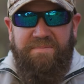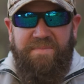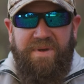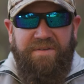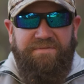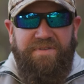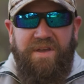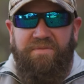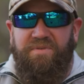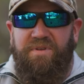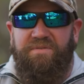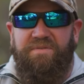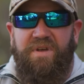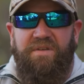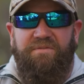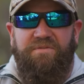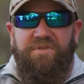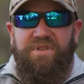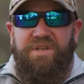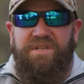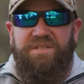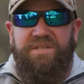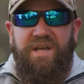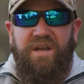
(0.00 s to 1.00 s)
my favorite event
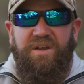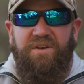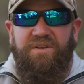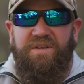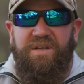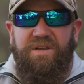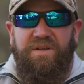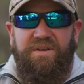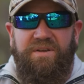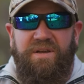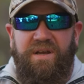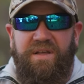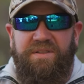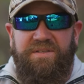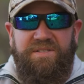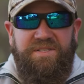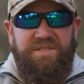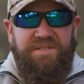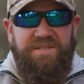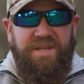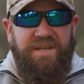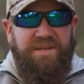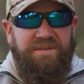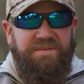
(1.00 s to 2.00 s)
for the entire year.
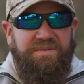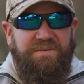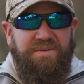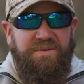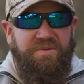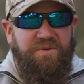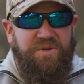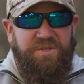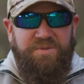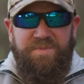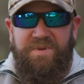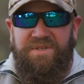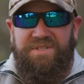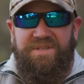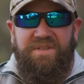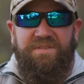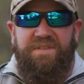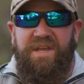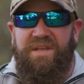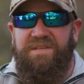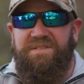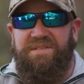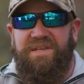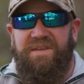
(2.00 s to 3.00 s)
This is like Christmas
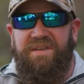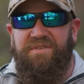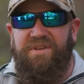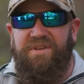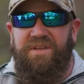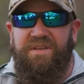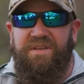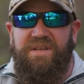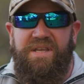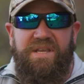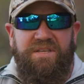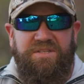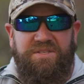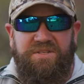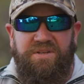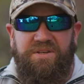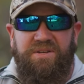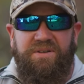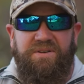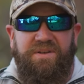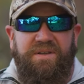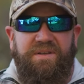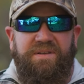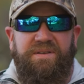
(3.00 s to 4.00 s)
and Thanksgiving and
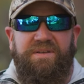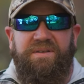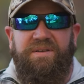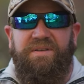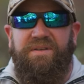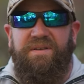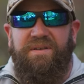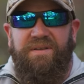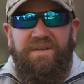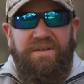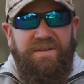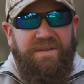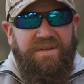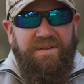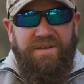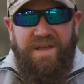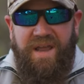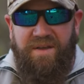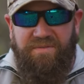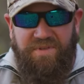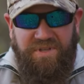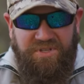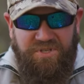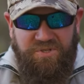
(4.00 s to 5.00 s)
Easter, and
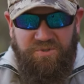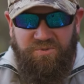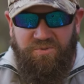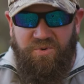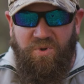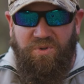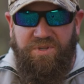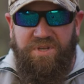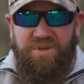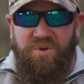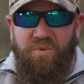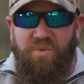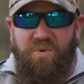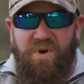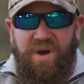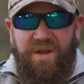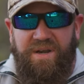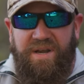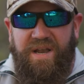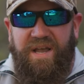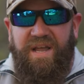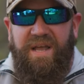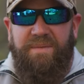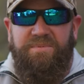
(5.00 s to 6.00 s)
everything just rolled into
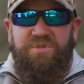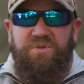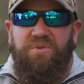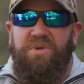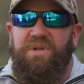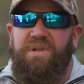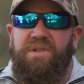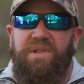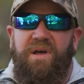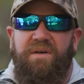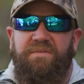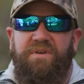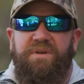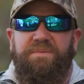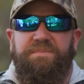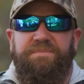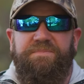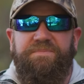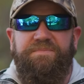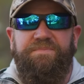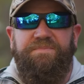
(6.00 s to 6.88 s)
one, and I absolutely love it.